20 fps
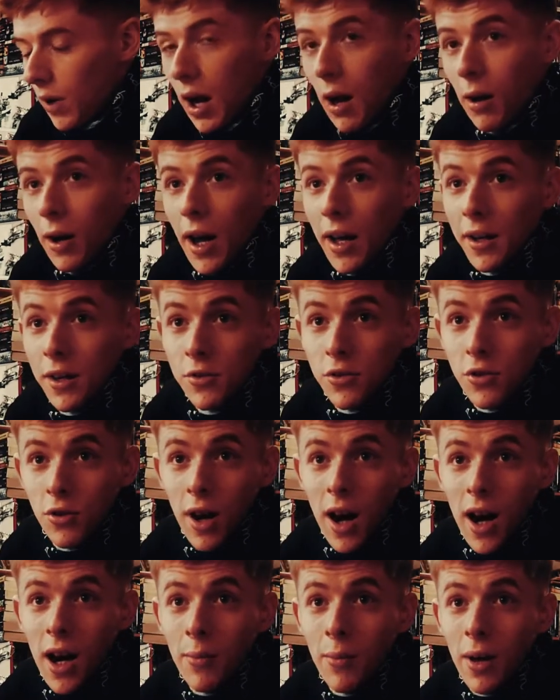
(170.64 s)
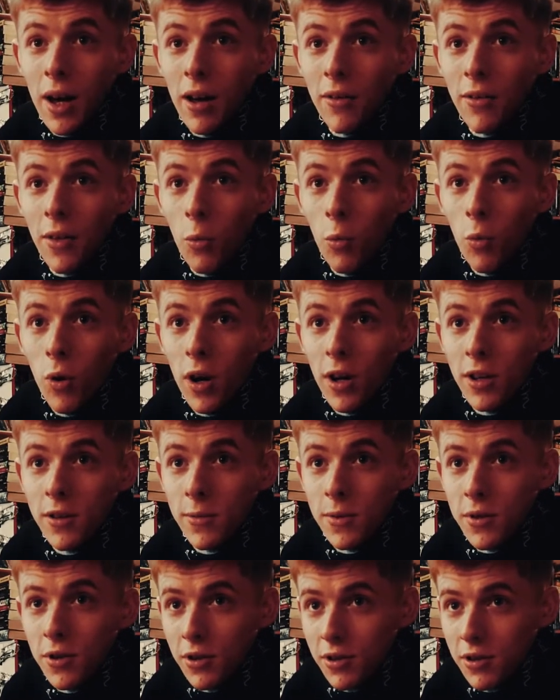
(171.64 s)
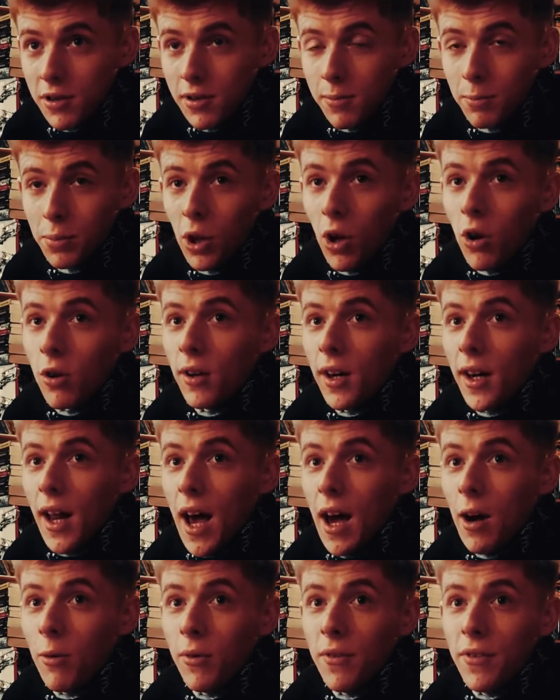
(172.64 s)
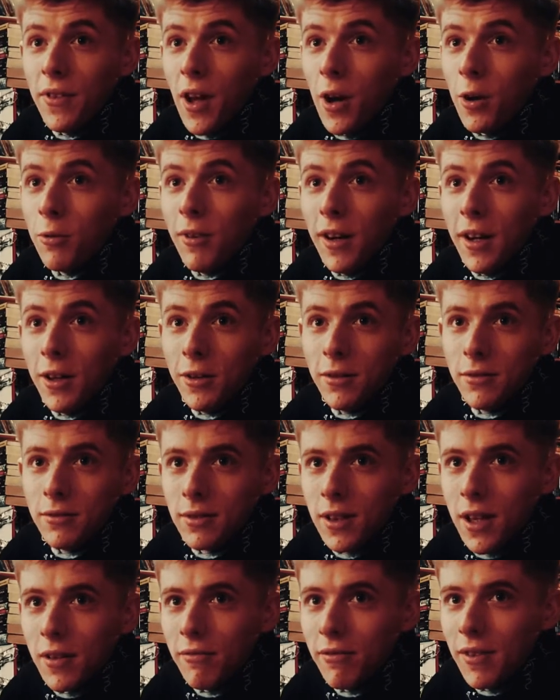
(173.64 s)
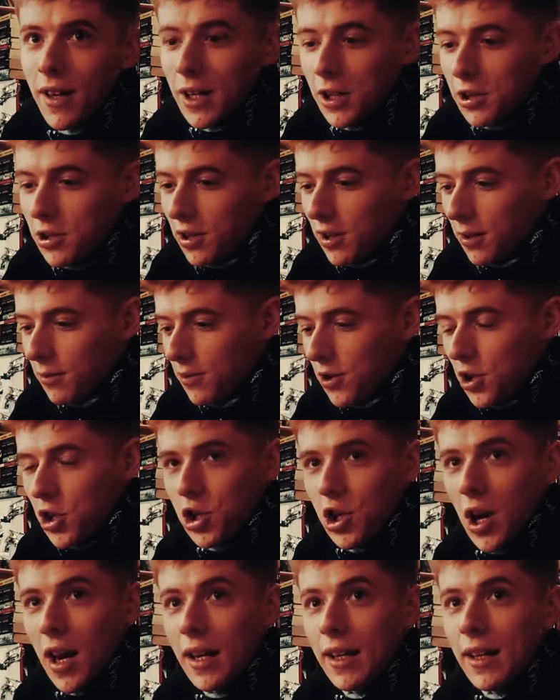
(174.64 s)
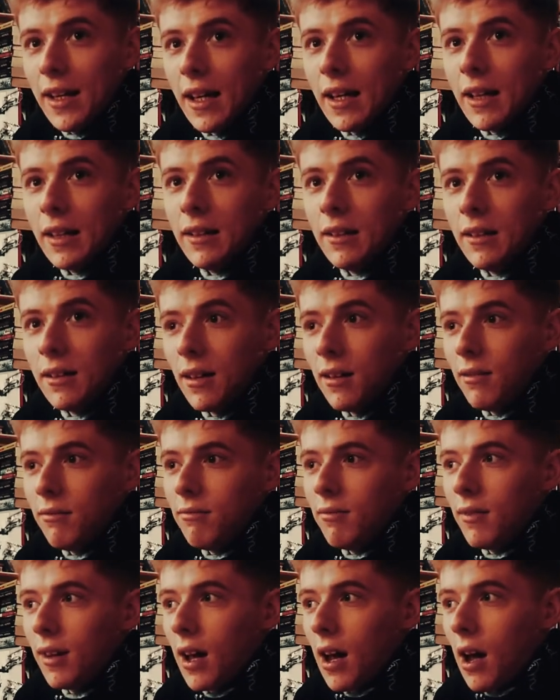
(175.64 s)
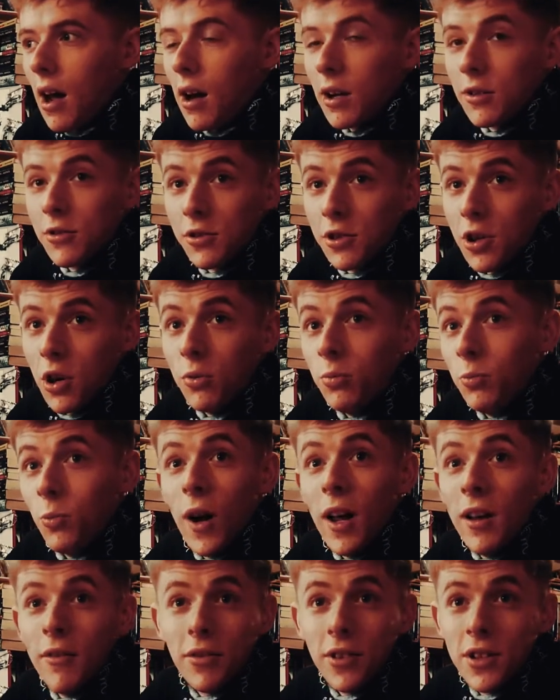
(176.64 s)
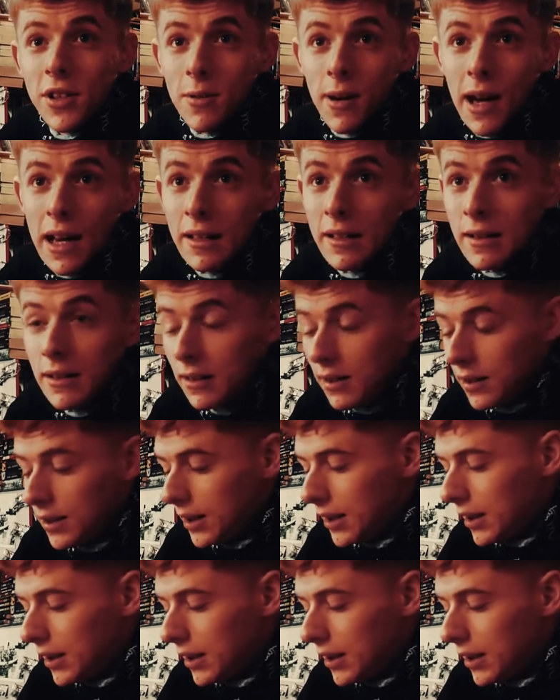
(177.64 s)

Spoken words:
I had a dry mouth, the words were just spluttering out with no real conviction. I was shaking and I just couldn't wait for it to end.